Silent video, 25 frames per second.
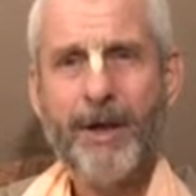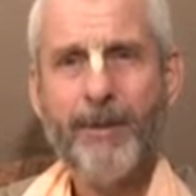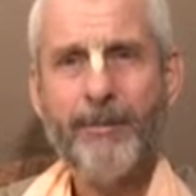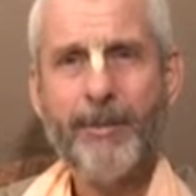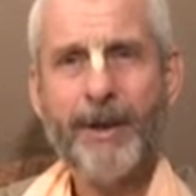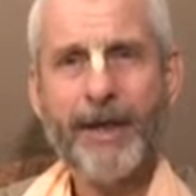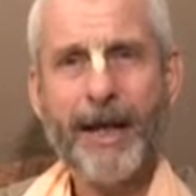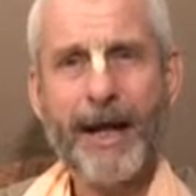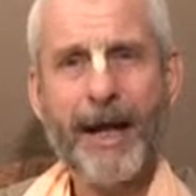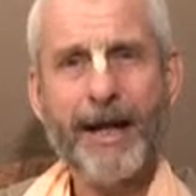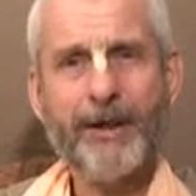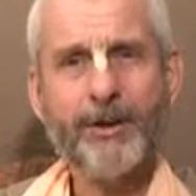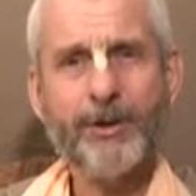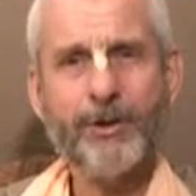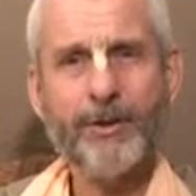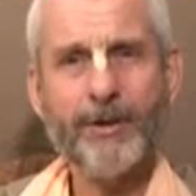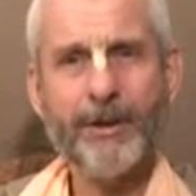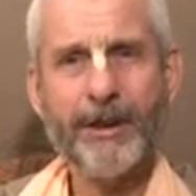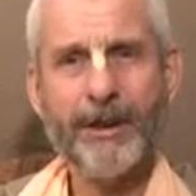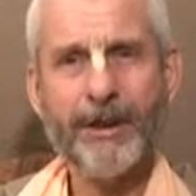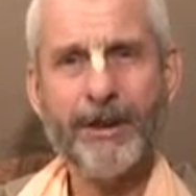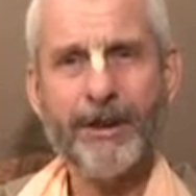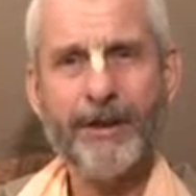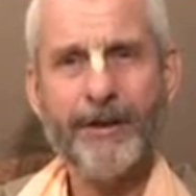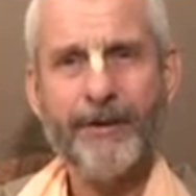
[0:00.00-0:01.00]
But
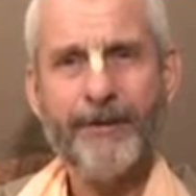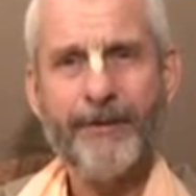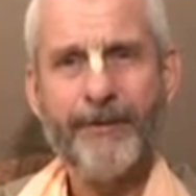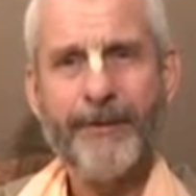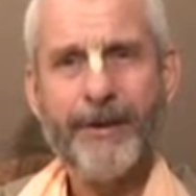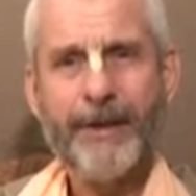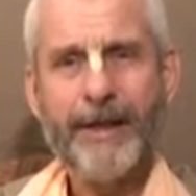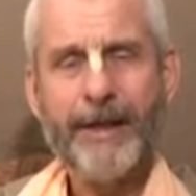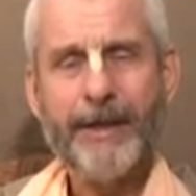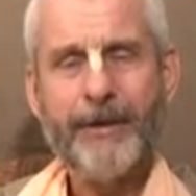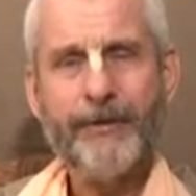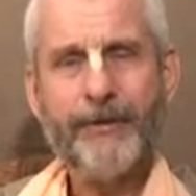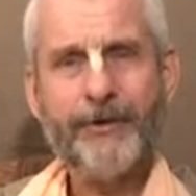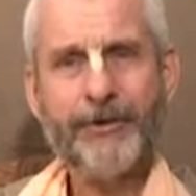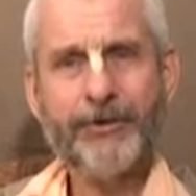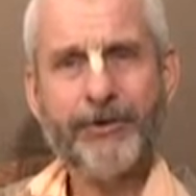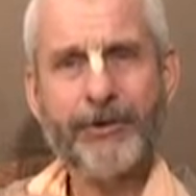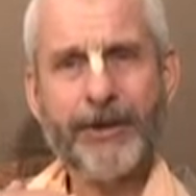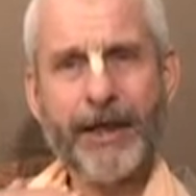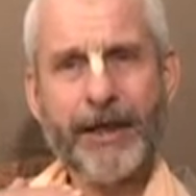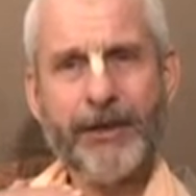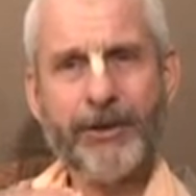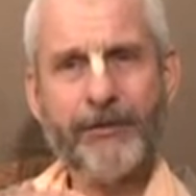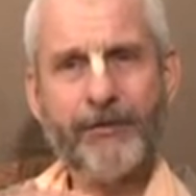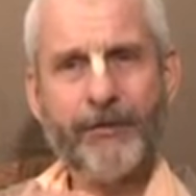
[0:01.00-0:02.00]
actually, the
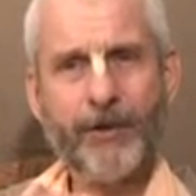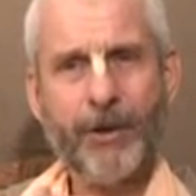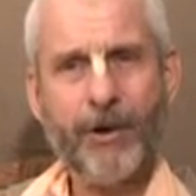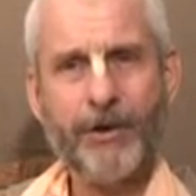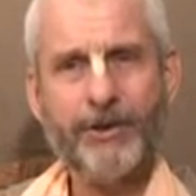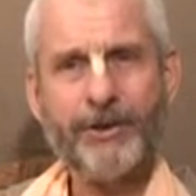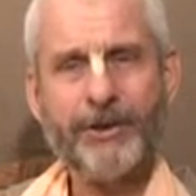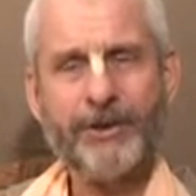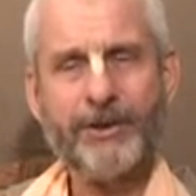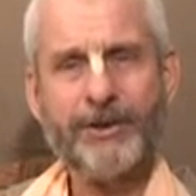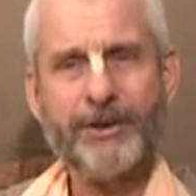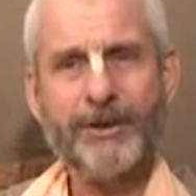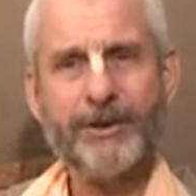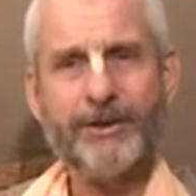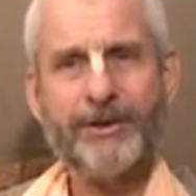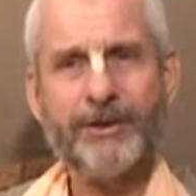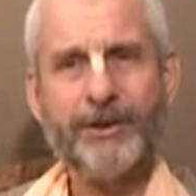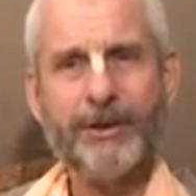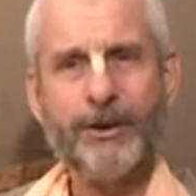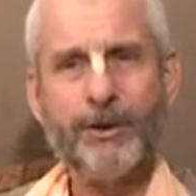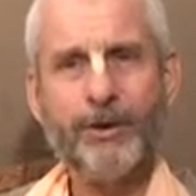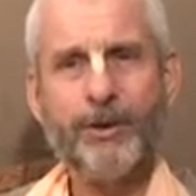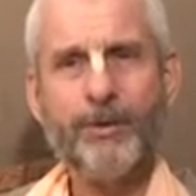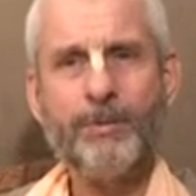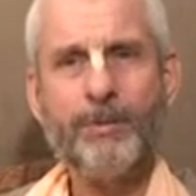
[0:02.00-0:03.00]
state of consciousness in
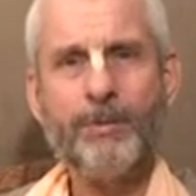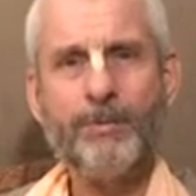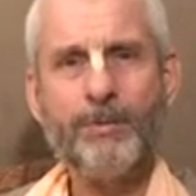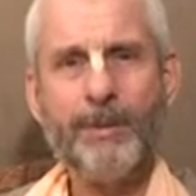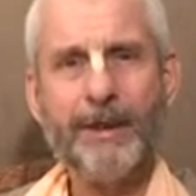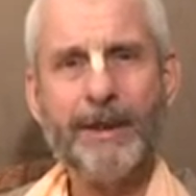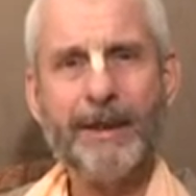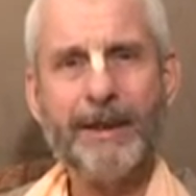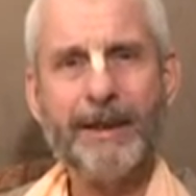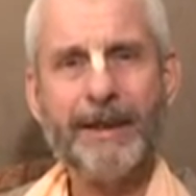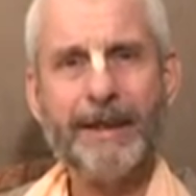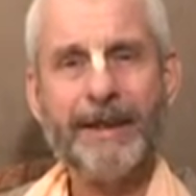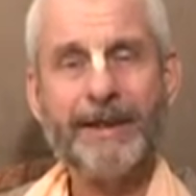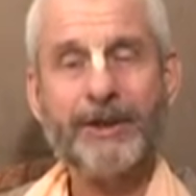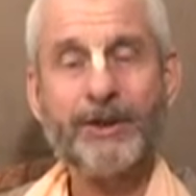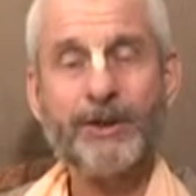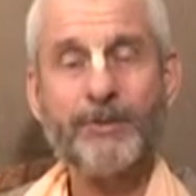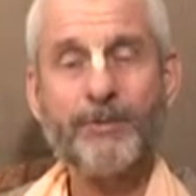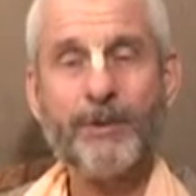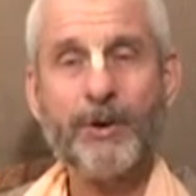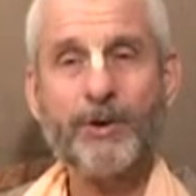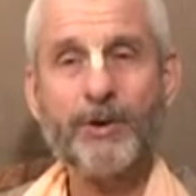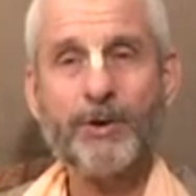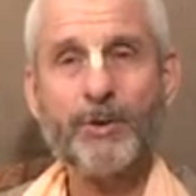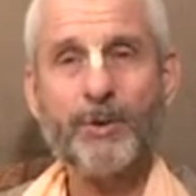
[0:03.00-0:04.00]
the human being is
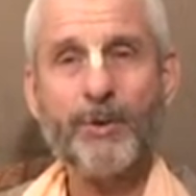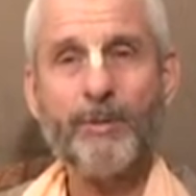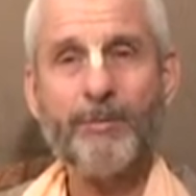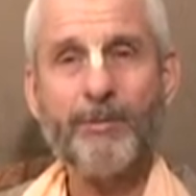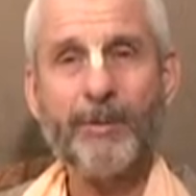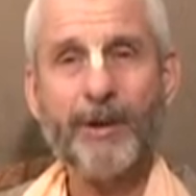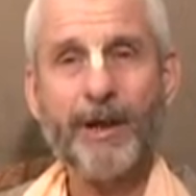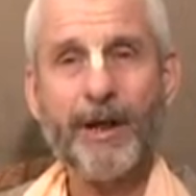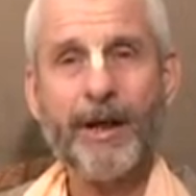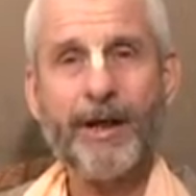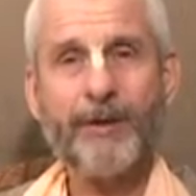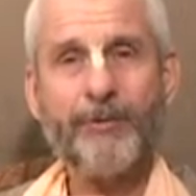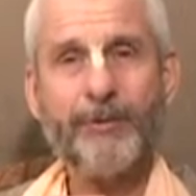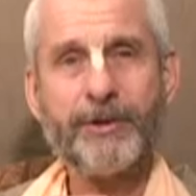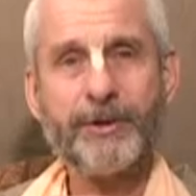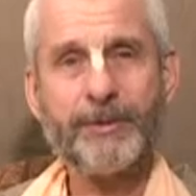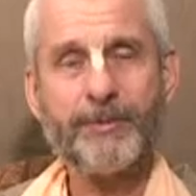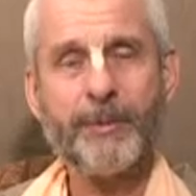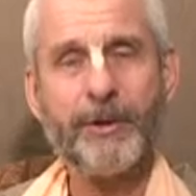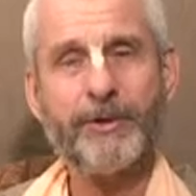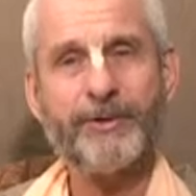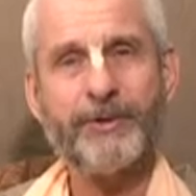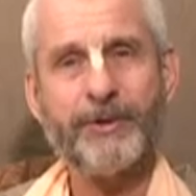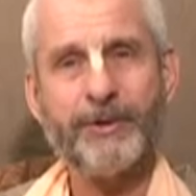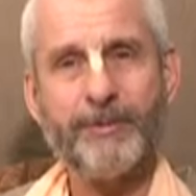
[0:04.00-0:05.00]
supposed to imply
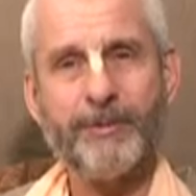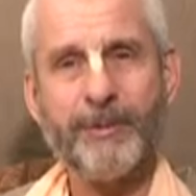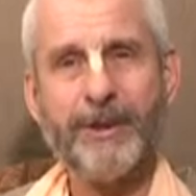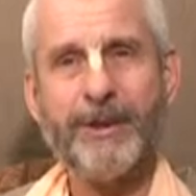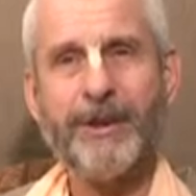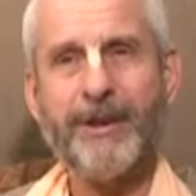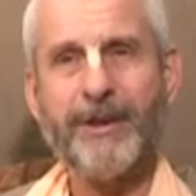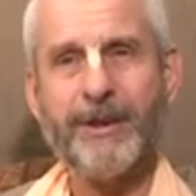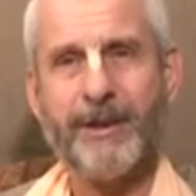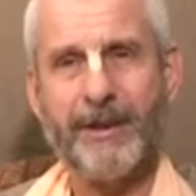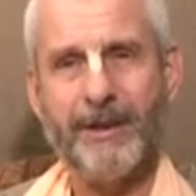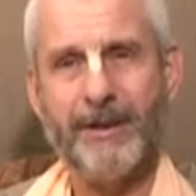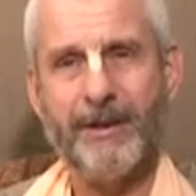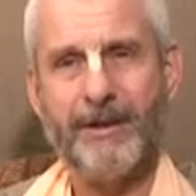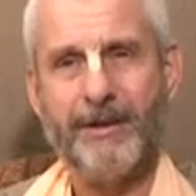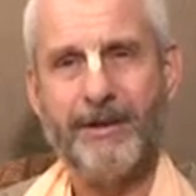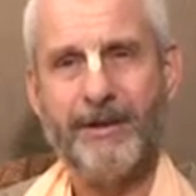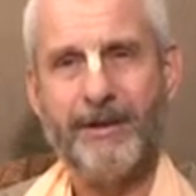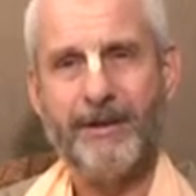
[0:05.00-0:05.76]
responsibility.